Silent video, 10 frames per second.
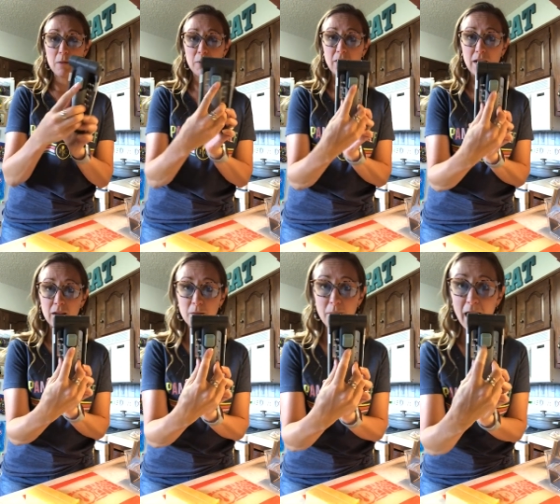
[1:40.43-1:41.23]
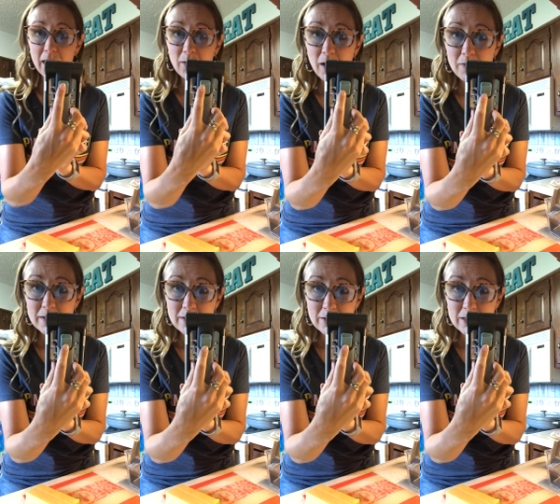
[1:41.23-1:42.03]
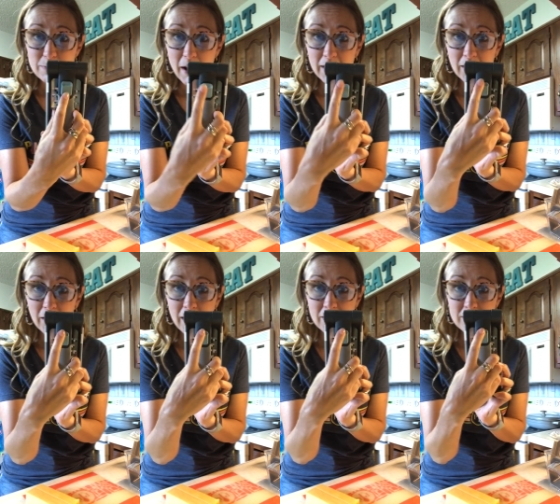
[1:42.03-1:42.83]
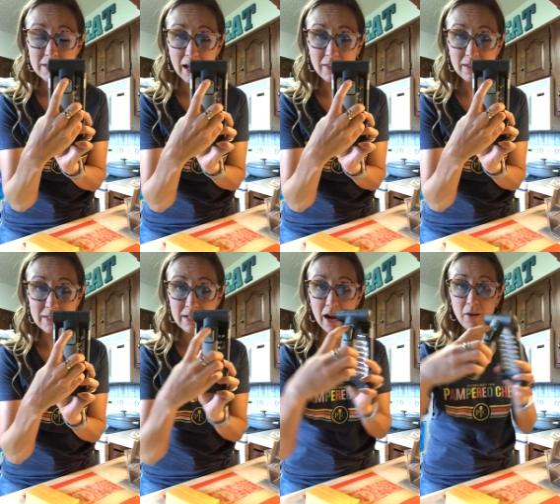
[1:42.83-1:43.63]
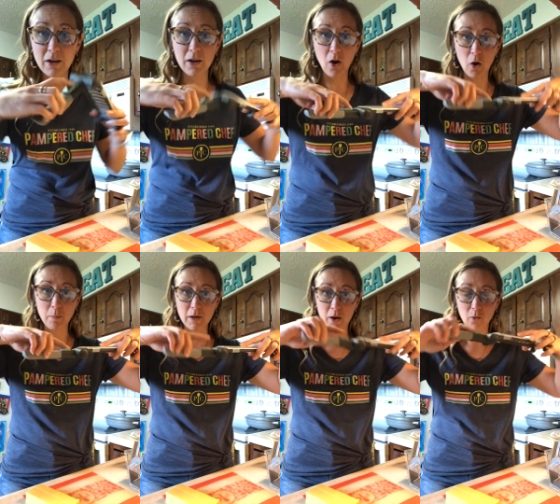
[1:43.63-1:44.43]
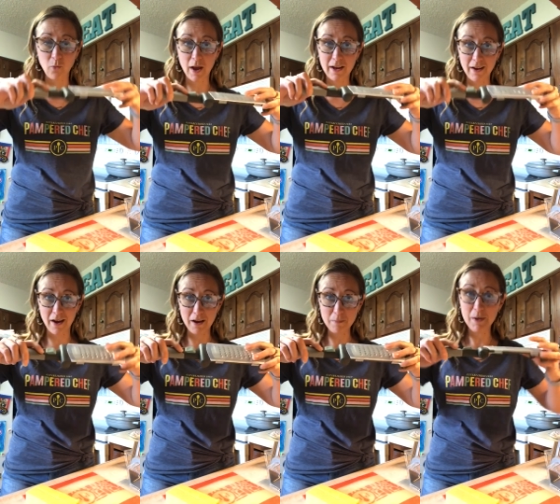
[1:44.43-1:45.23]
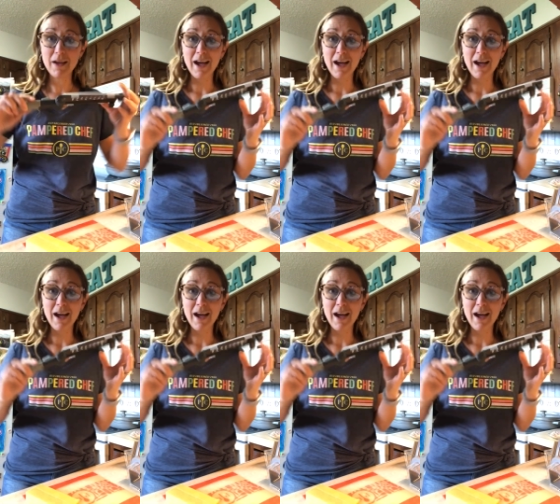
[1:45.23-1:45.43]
but then on the back you have this little spot here, and you slide this down and open it right up.